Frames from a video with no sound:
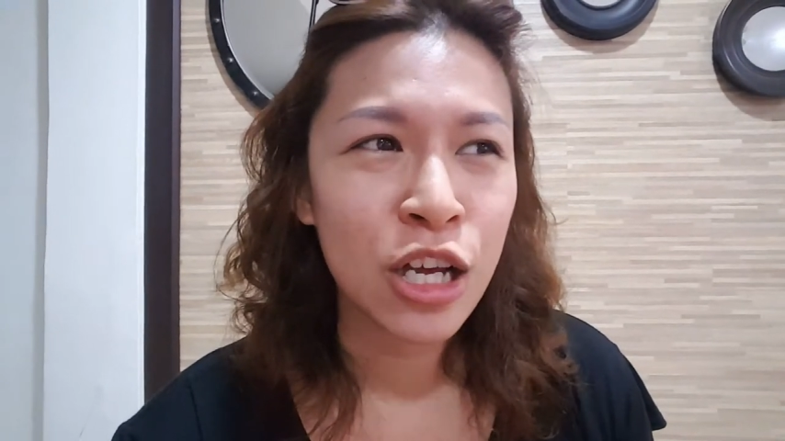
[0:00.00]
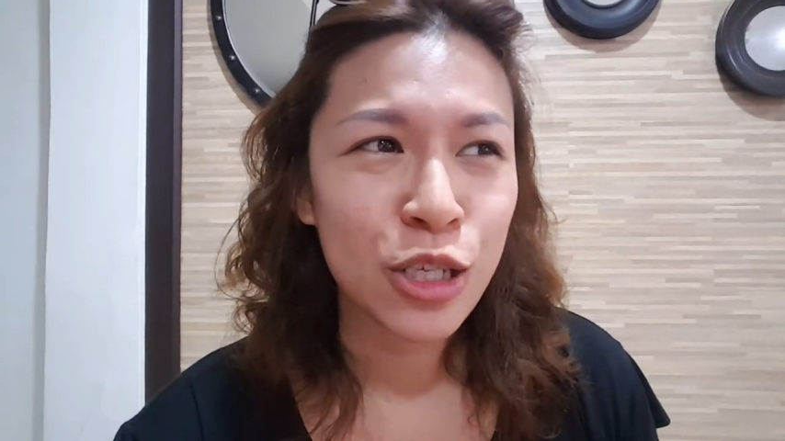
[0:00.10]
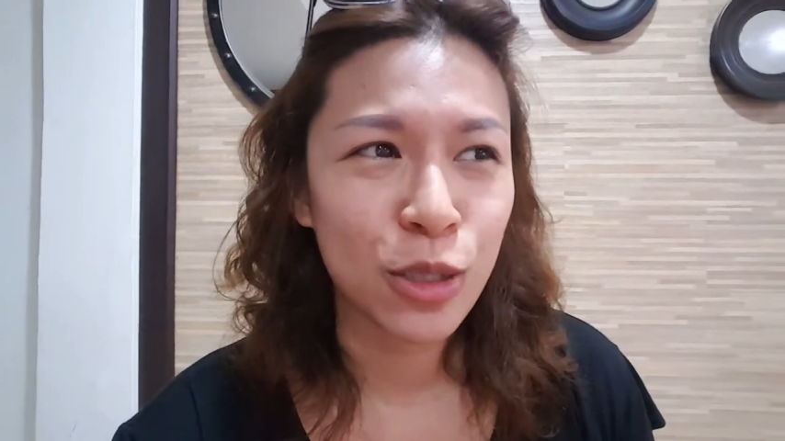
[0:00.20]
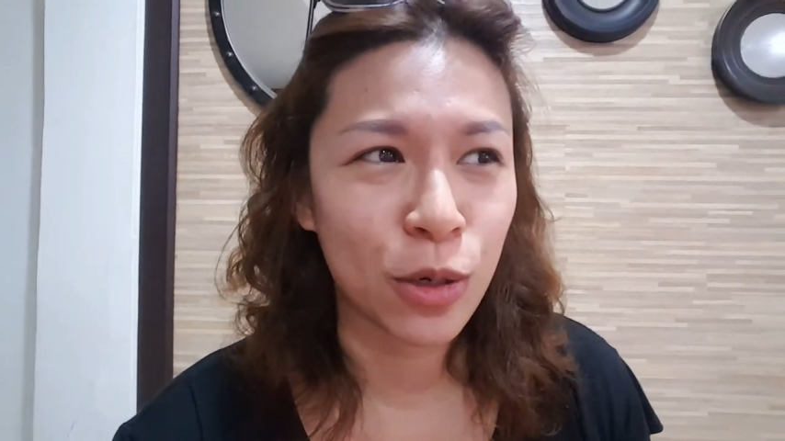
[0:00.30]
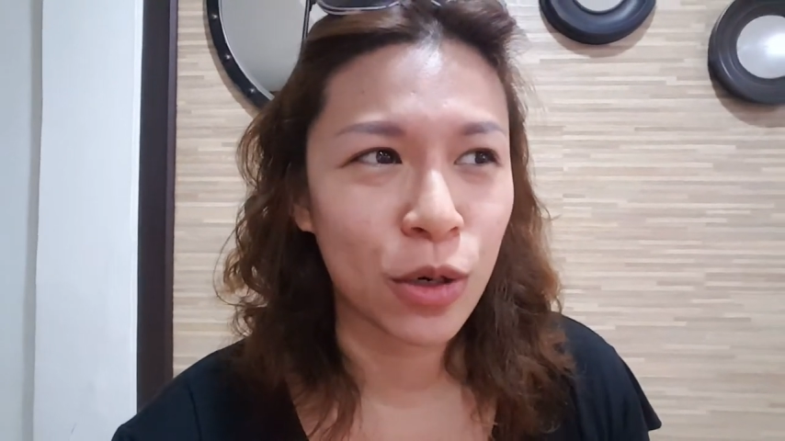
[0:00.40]

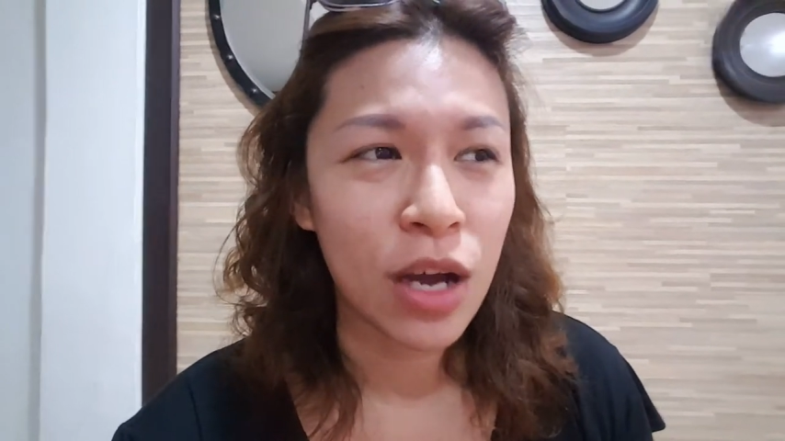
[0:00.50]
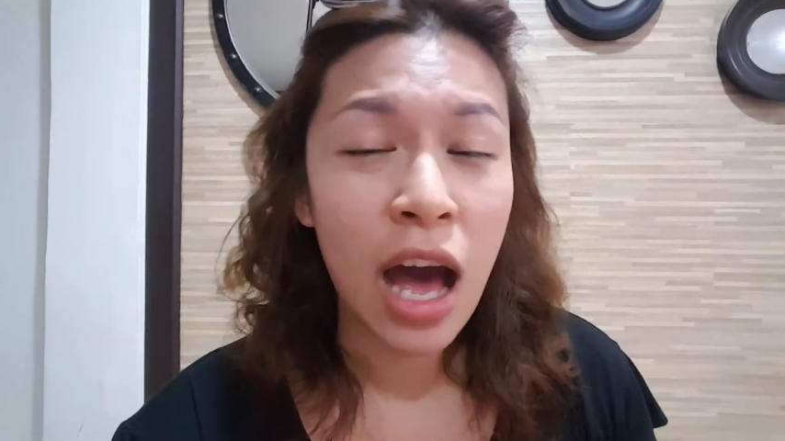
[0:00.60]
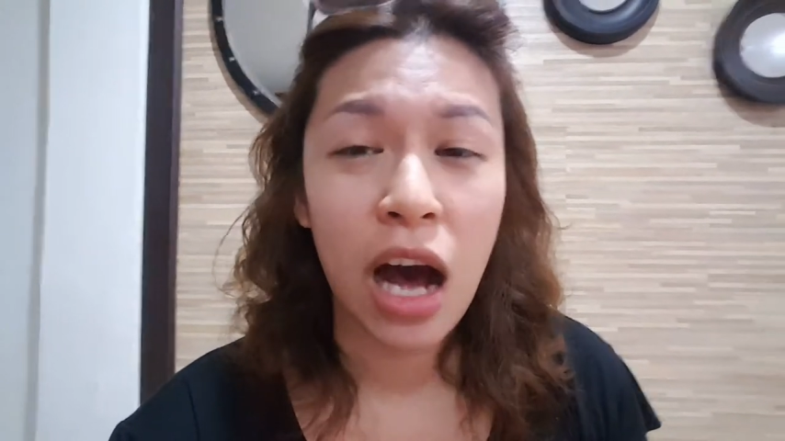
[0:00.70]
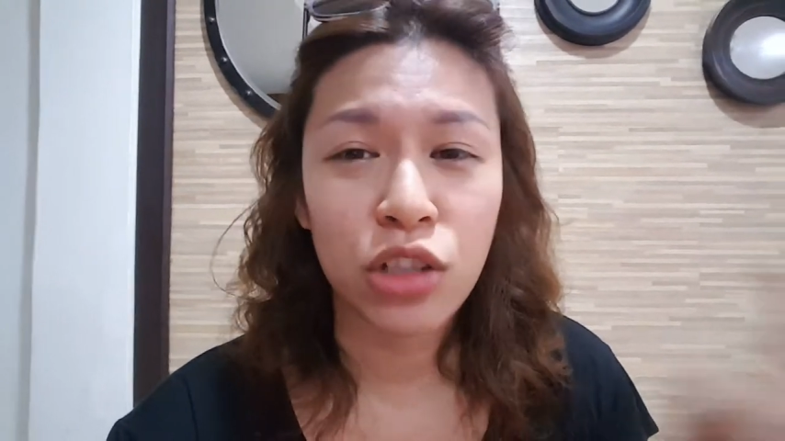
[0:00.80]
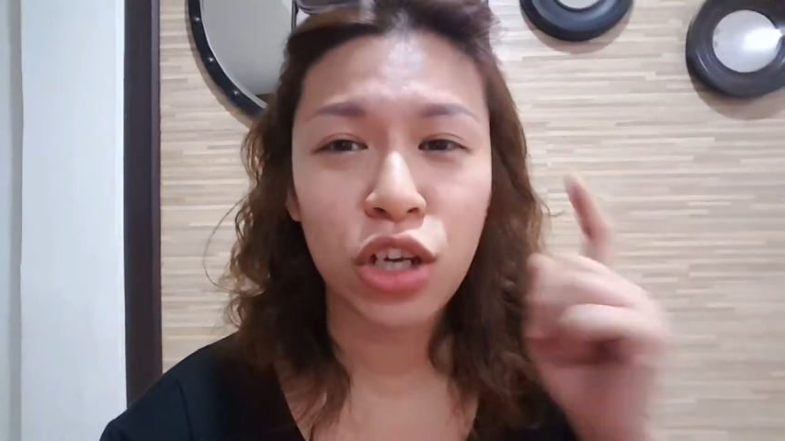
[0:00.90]
So
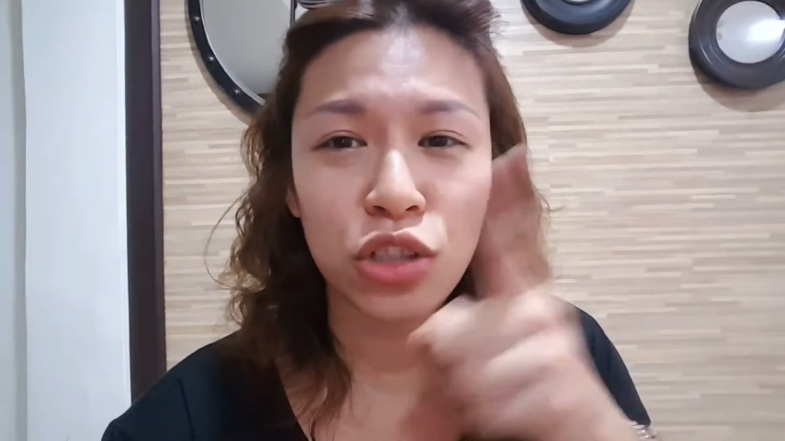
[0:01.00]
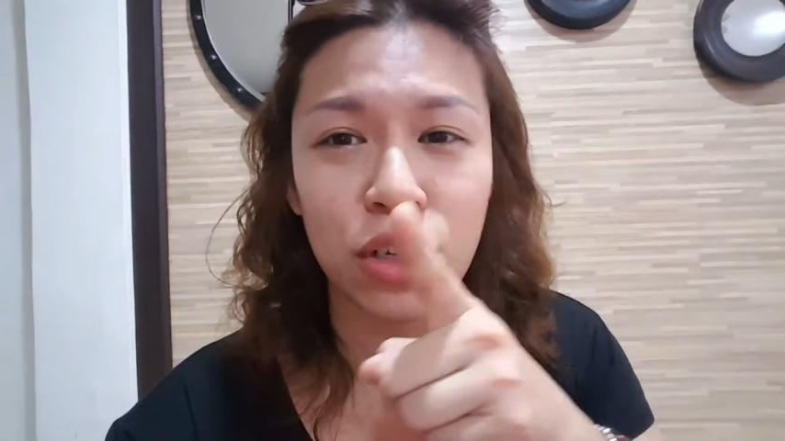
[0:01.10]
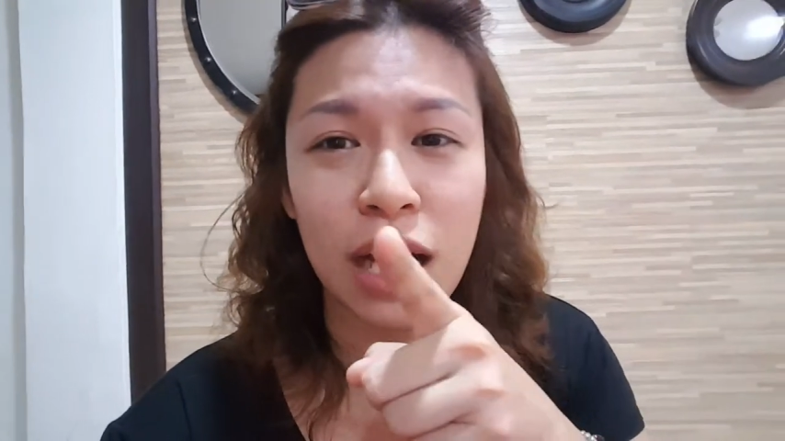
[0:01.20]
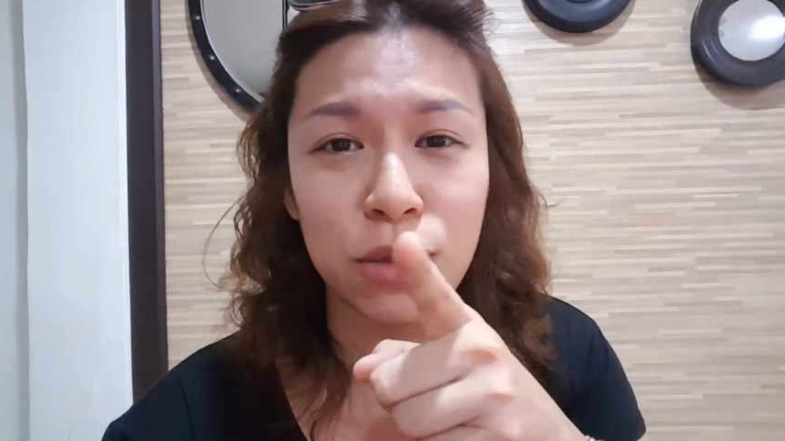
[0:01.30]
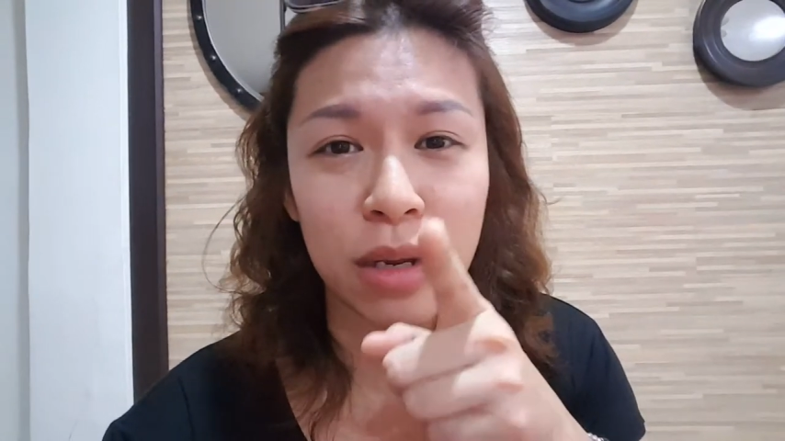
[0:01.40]
I'll talk to you
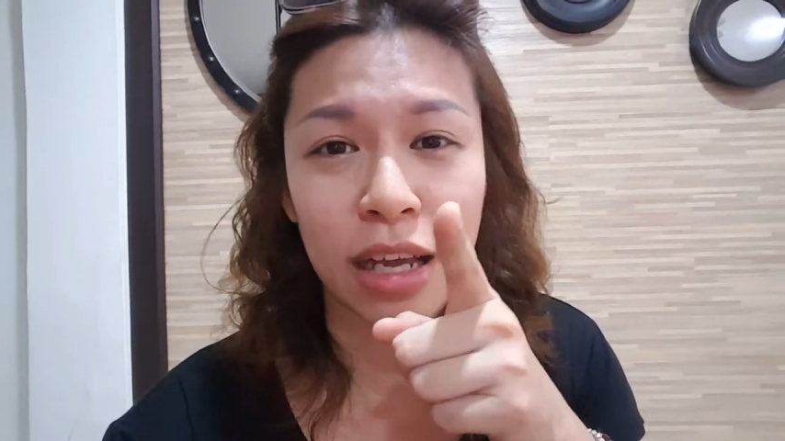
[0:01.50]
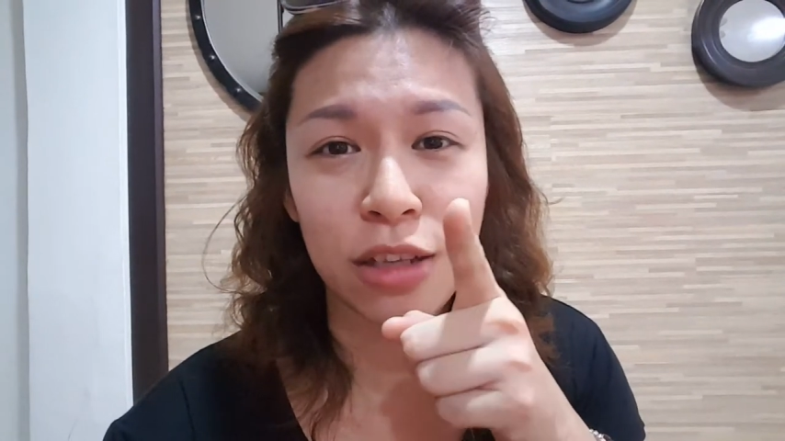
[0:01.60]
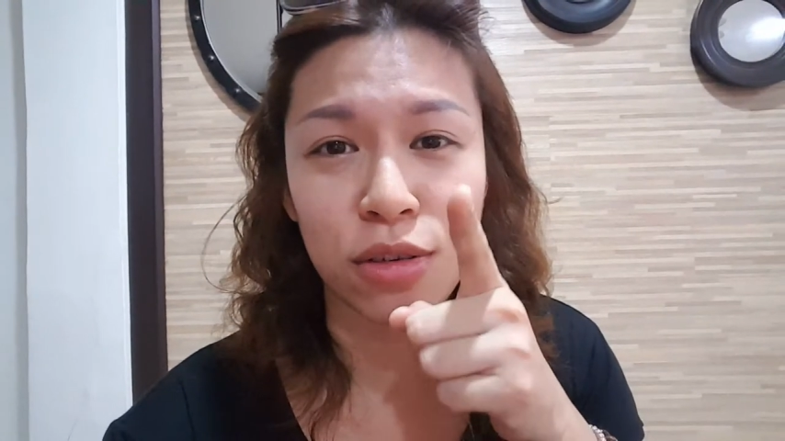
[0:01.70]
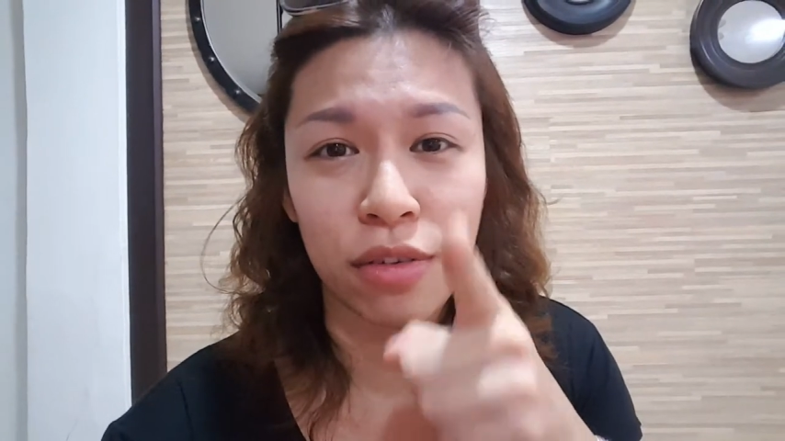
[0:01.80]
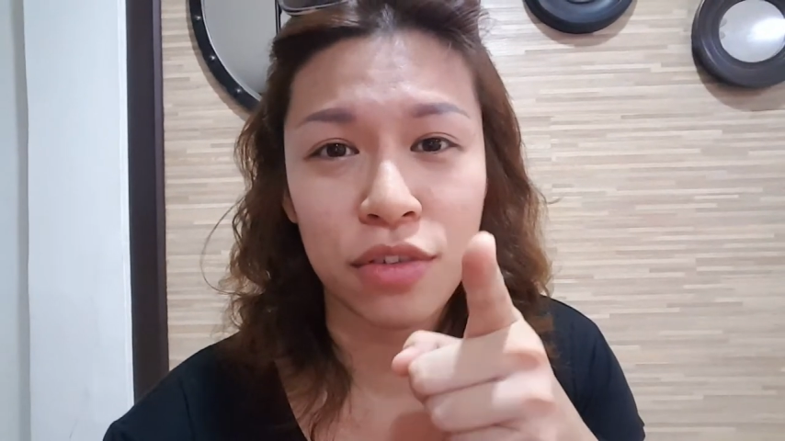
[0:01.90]
guys when I
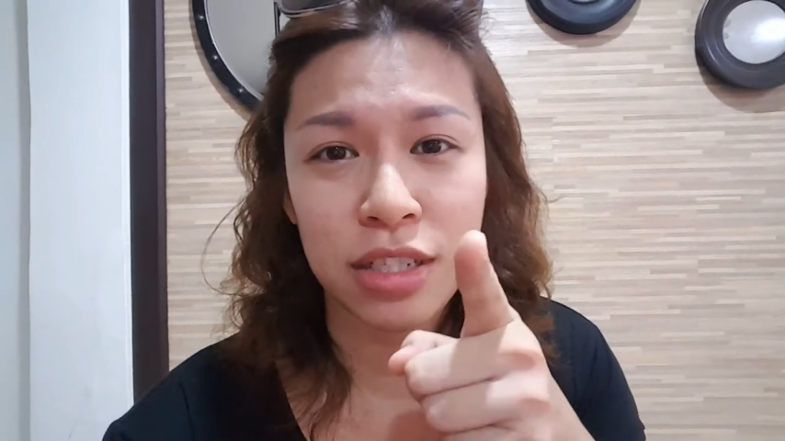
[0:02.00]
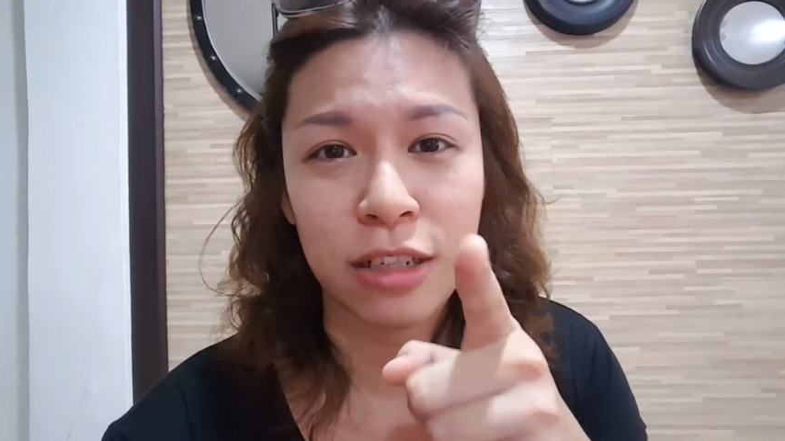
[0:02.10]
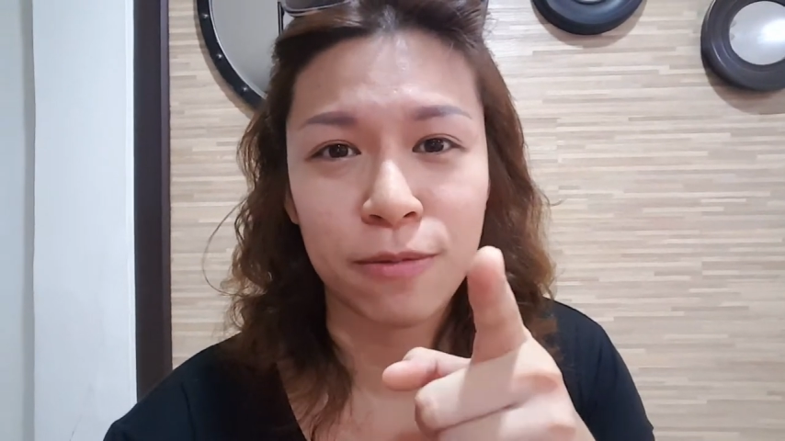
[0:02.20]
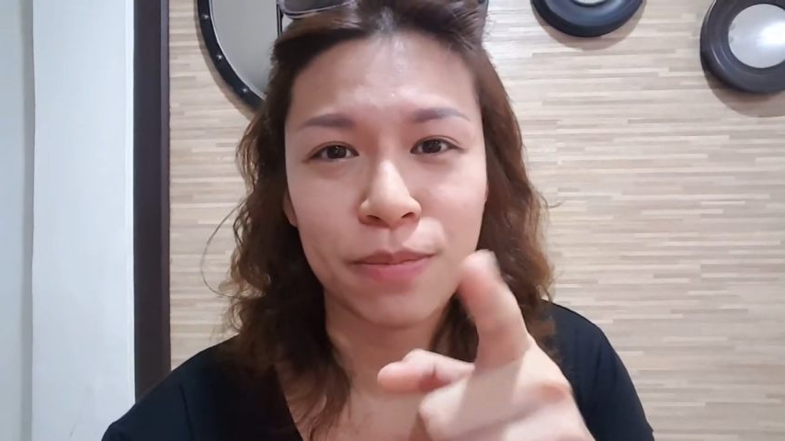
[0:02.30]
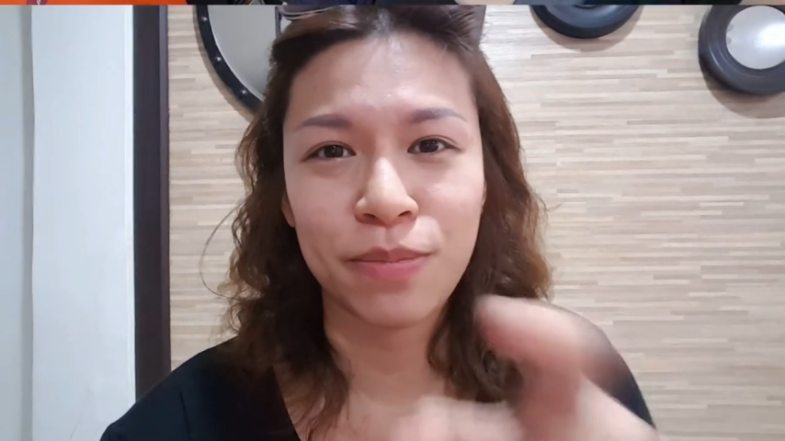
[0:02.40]
get to Riverson.